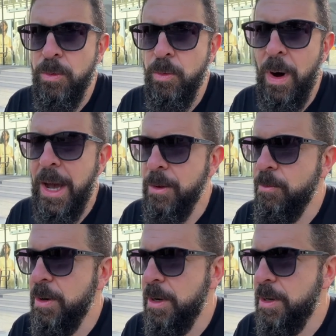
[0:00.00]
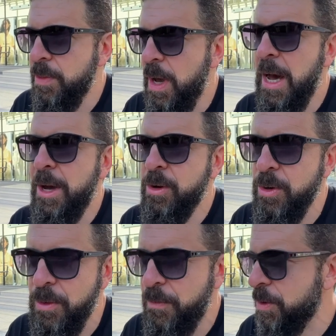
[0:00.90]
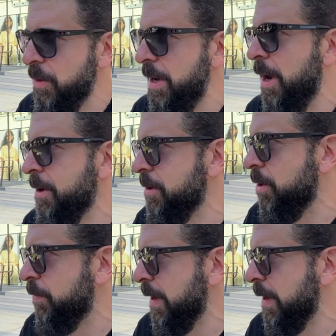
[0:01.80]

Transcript: why would the Great Kharkov